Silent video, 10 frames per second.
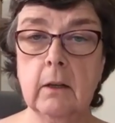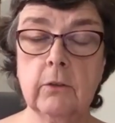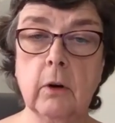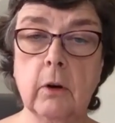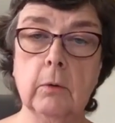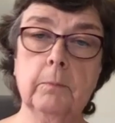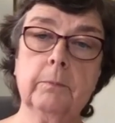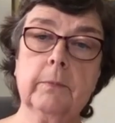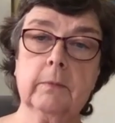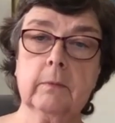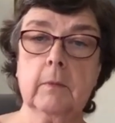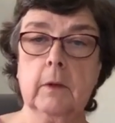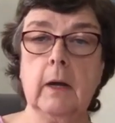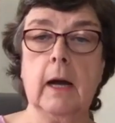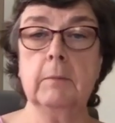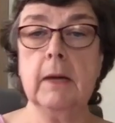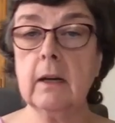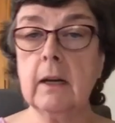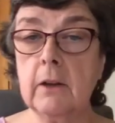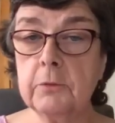So I'm not a
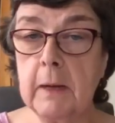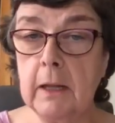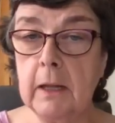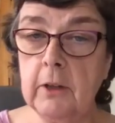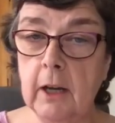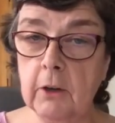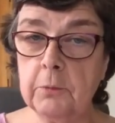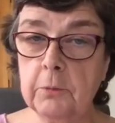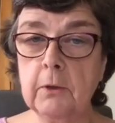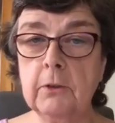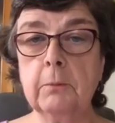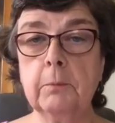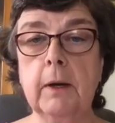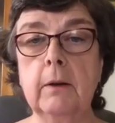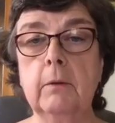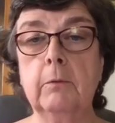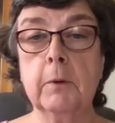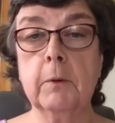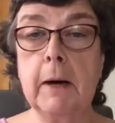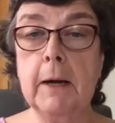cosmology expert, but
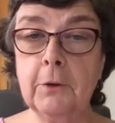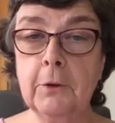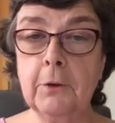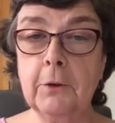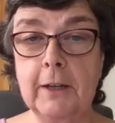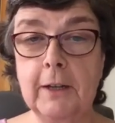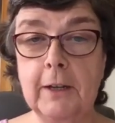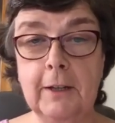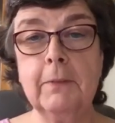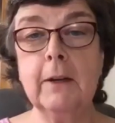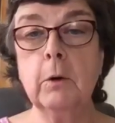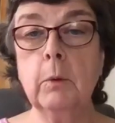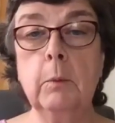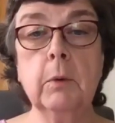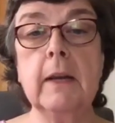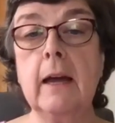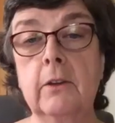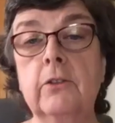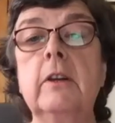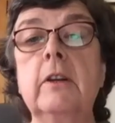from my understanding, we would
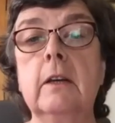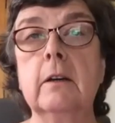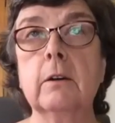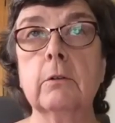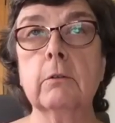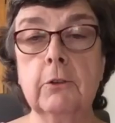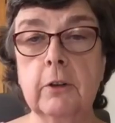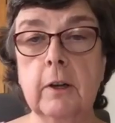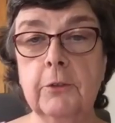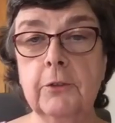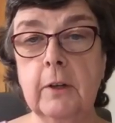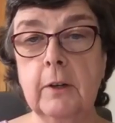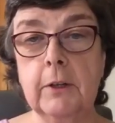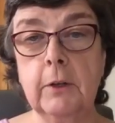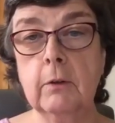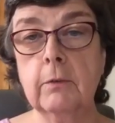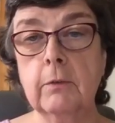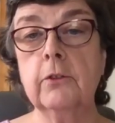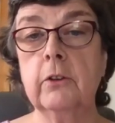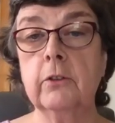not see red shifts if the
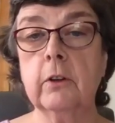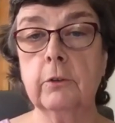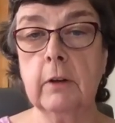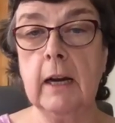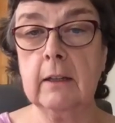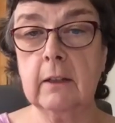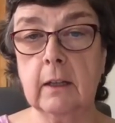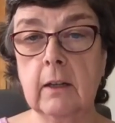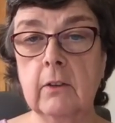universe is contracting.